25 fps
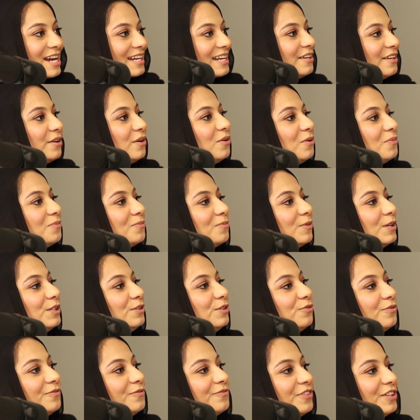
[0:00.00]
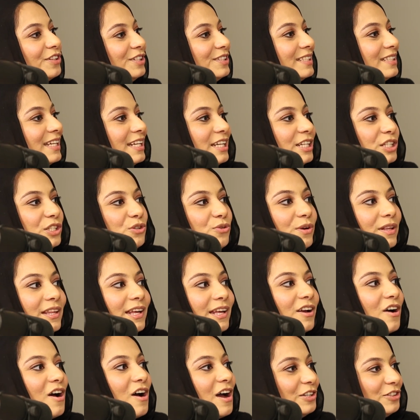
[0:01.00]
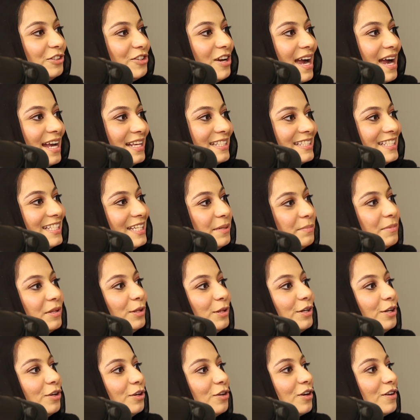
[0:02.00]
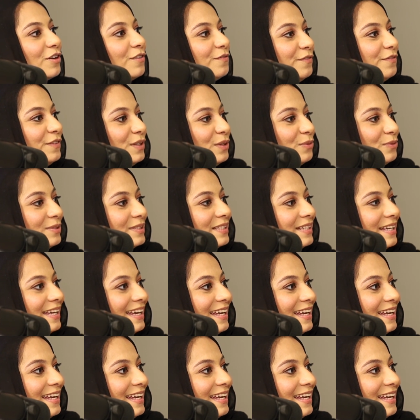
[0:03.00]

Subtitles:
I know when you first get into it, like contracts seem a little confusing.